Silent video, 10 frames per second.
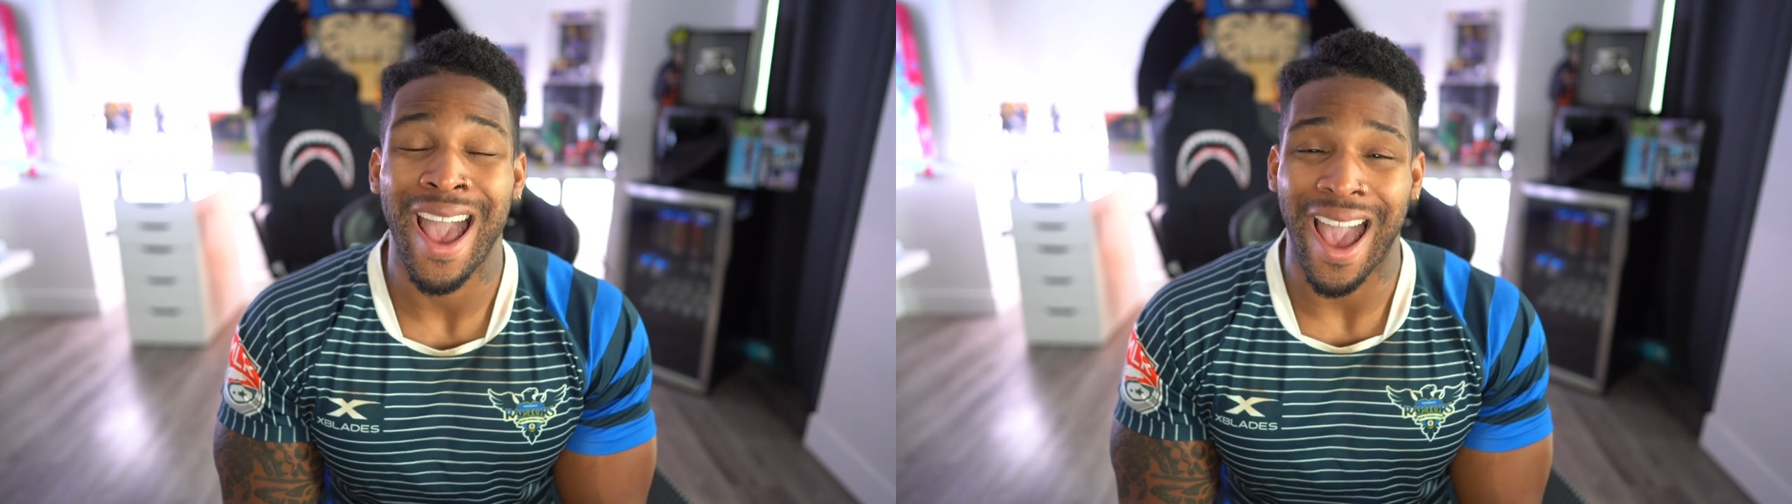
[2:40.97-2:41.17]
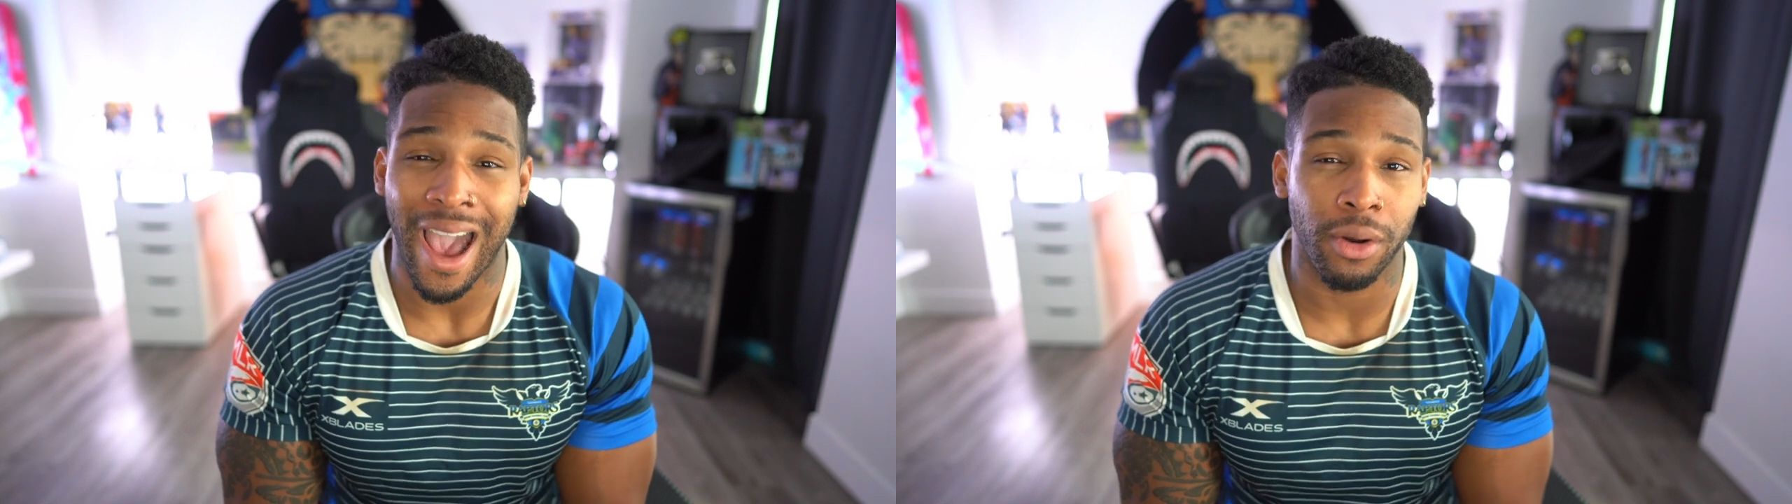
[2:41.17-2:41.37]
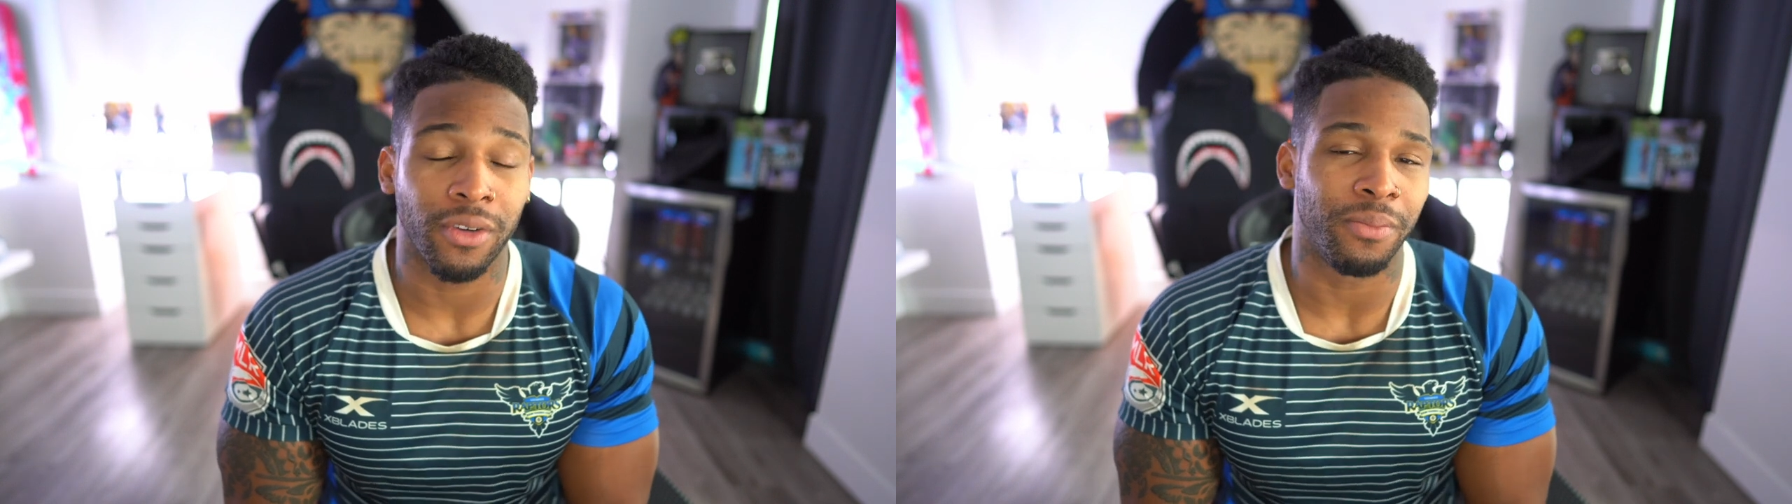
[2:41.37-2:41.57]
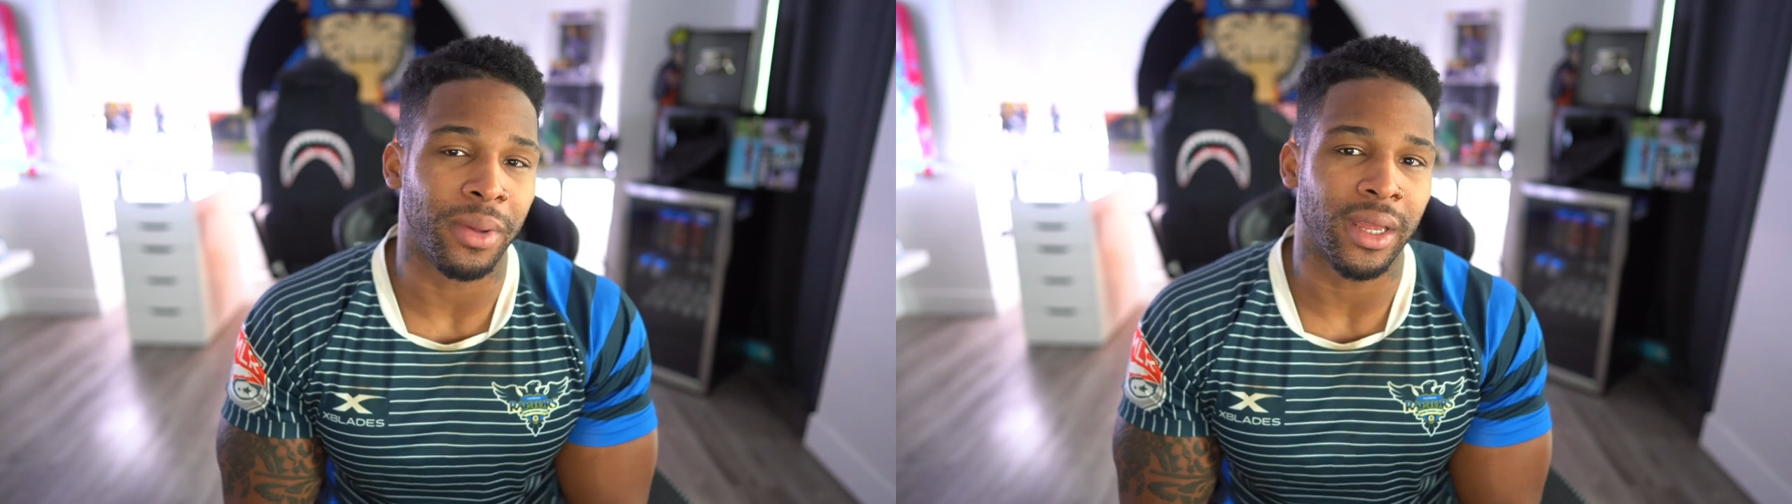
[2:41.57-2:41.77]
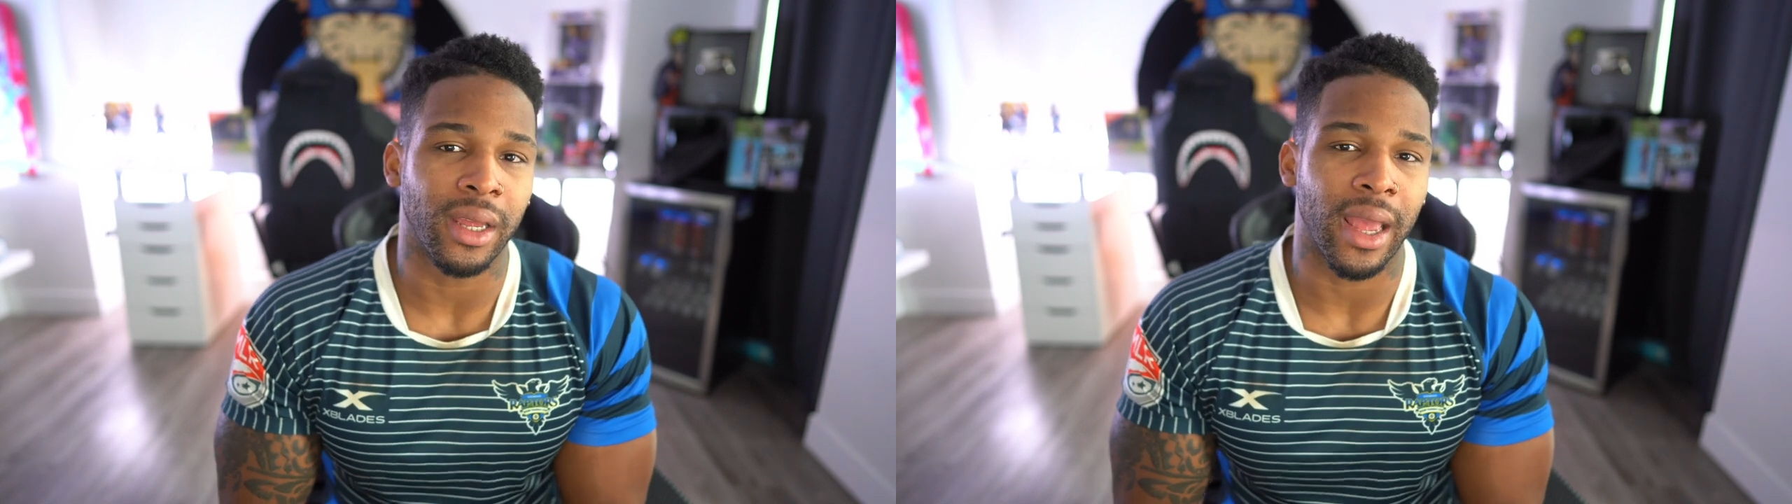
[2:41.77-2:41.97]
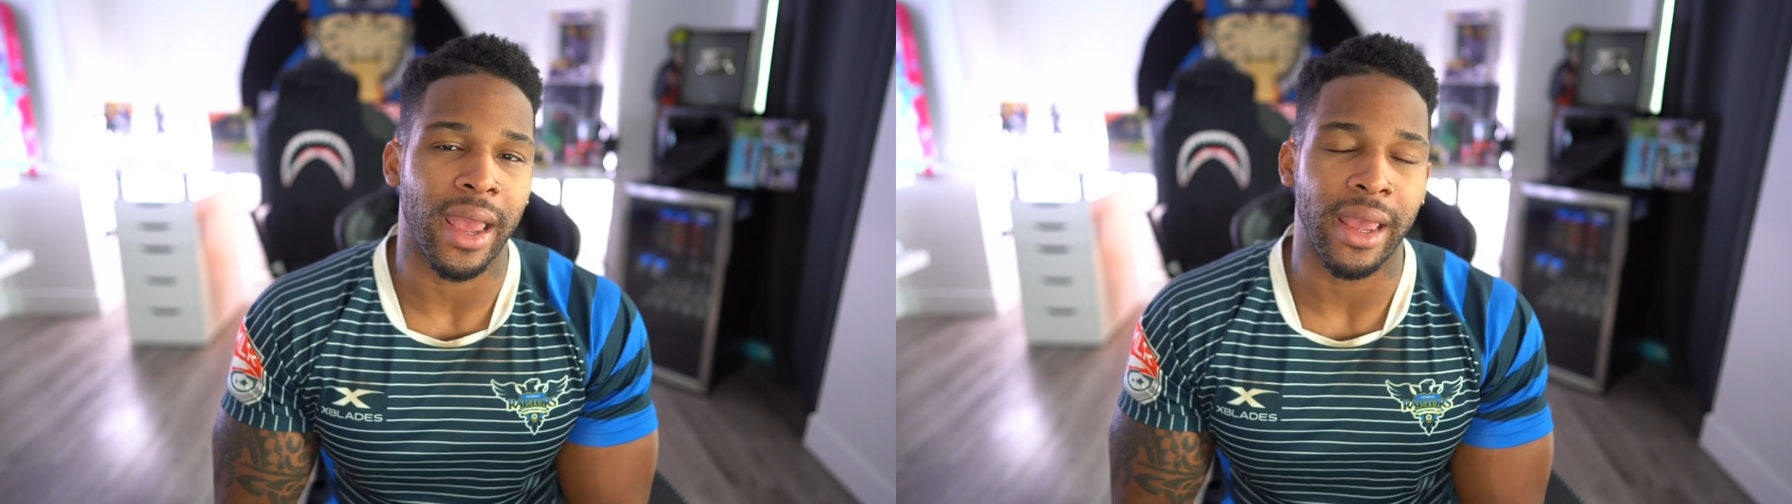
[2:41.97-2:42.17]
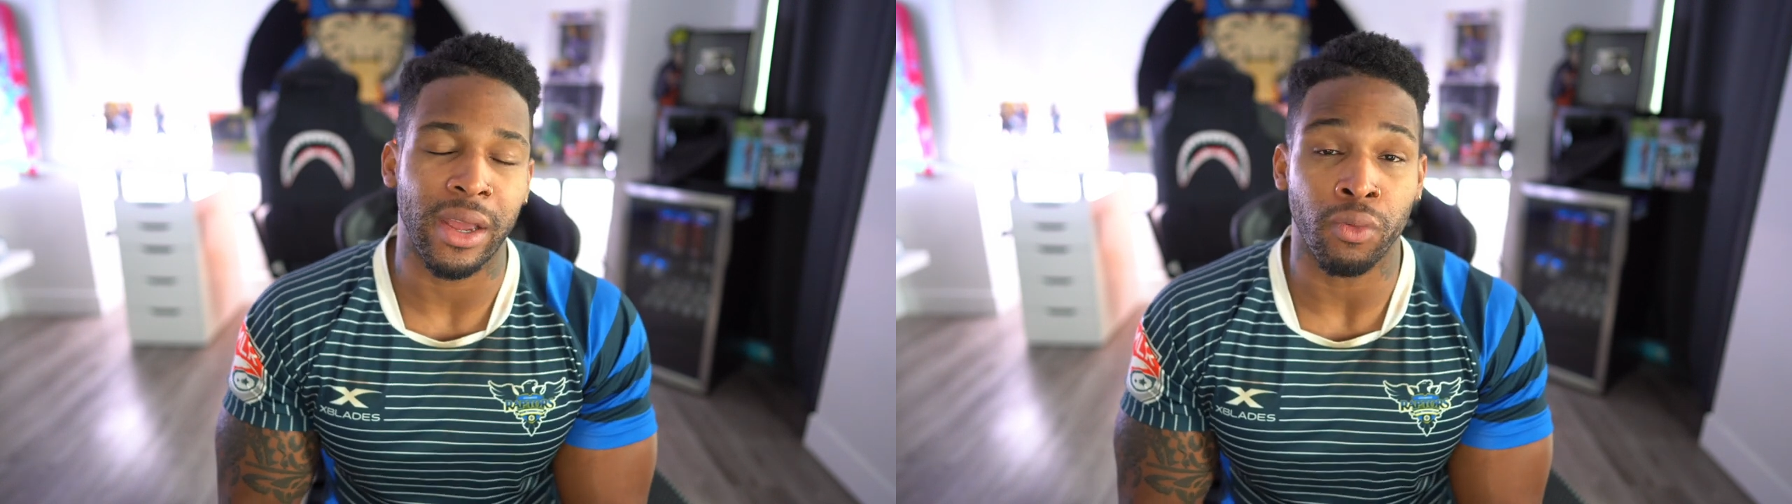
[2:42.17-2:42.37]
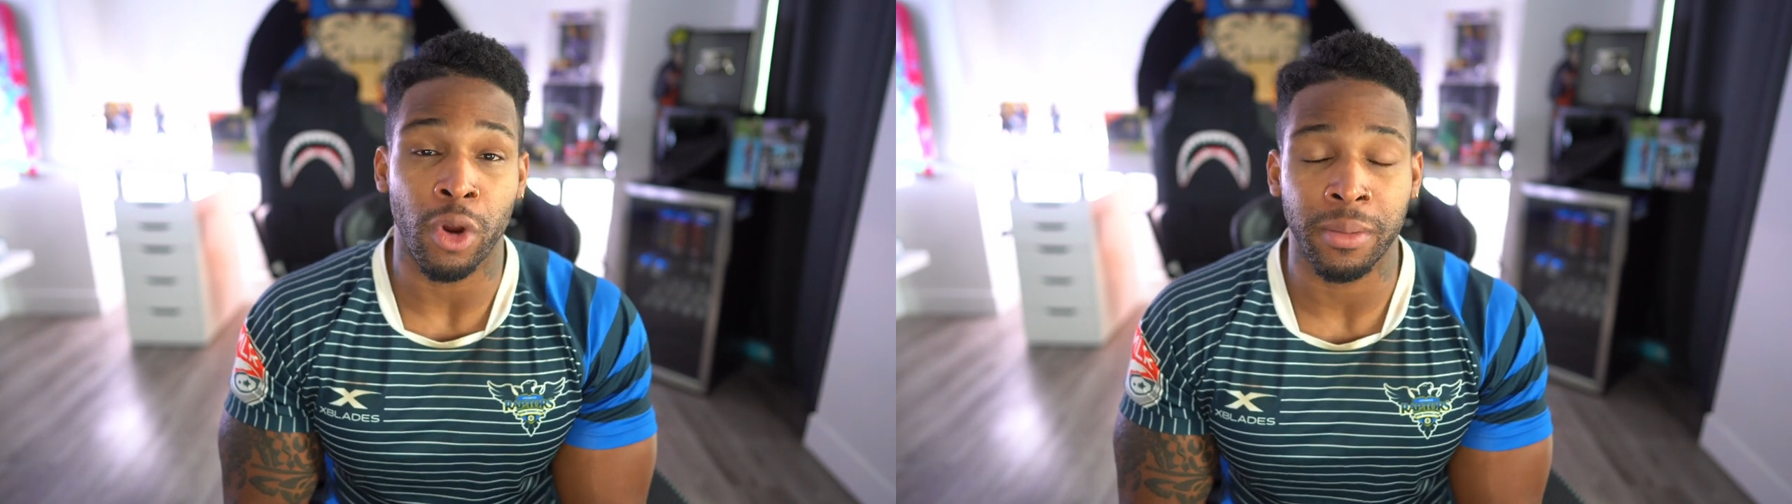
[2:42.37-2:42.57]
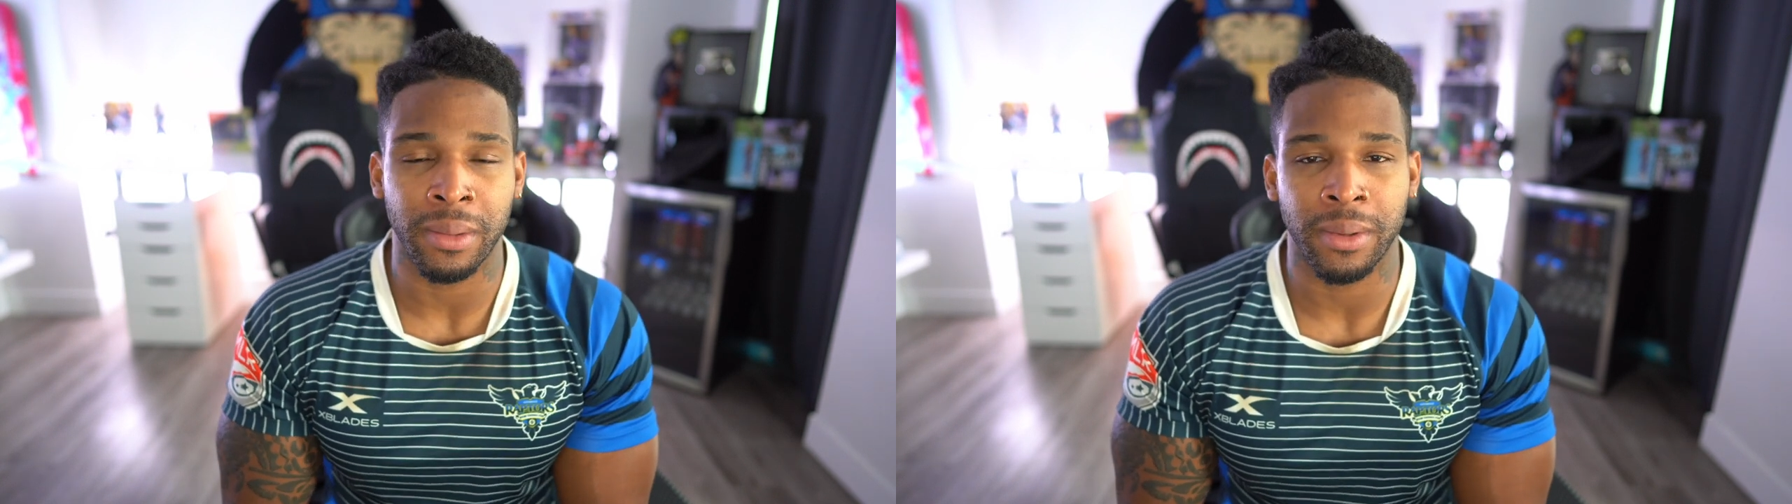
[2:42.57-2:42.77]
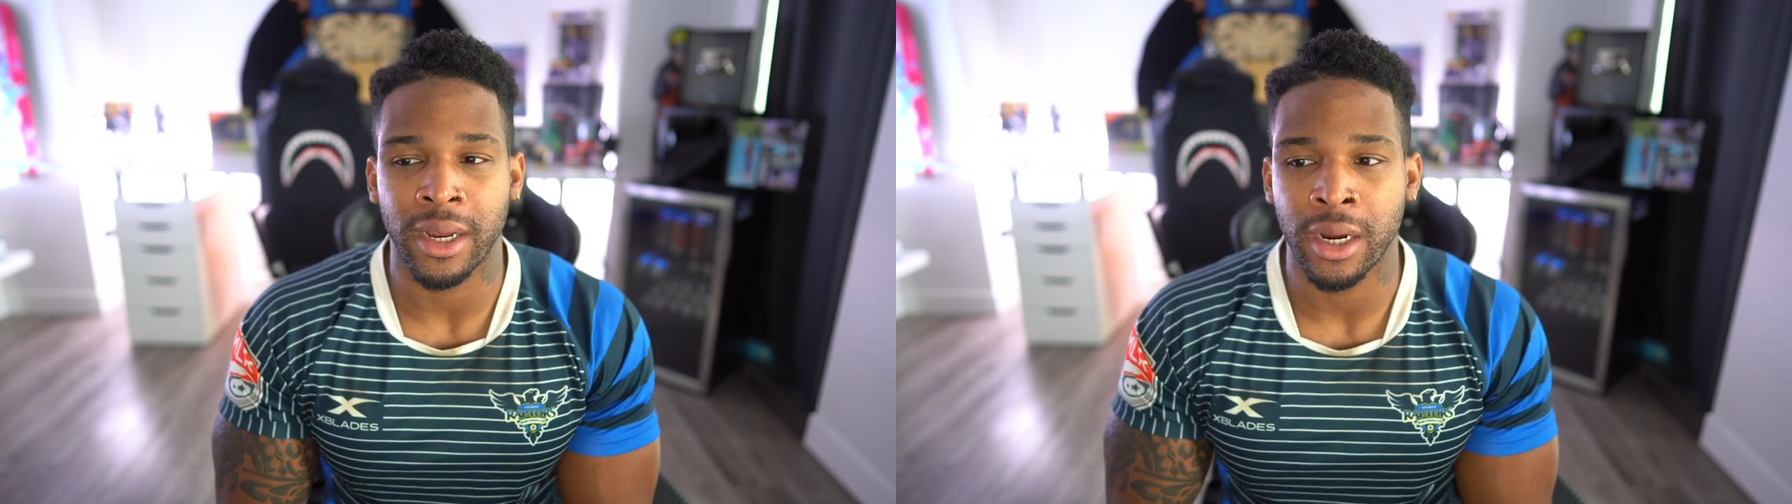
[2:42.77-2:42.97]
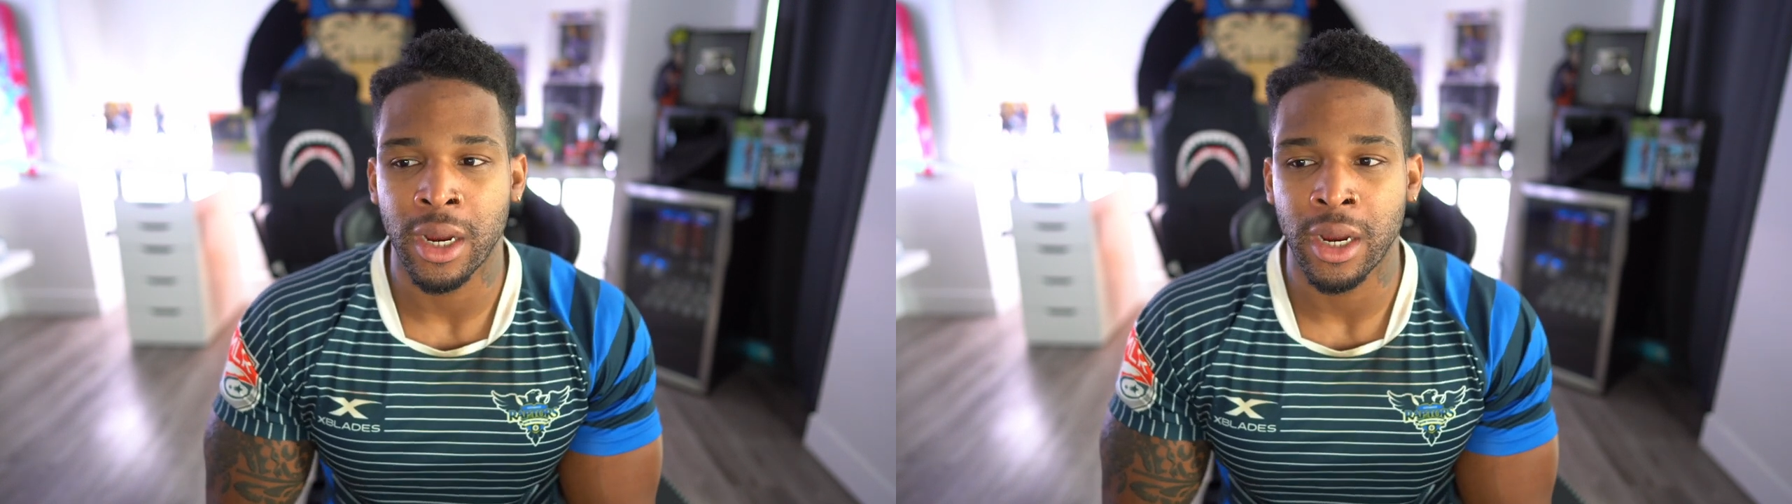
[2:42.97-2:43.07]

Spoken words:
out of being a rugby player.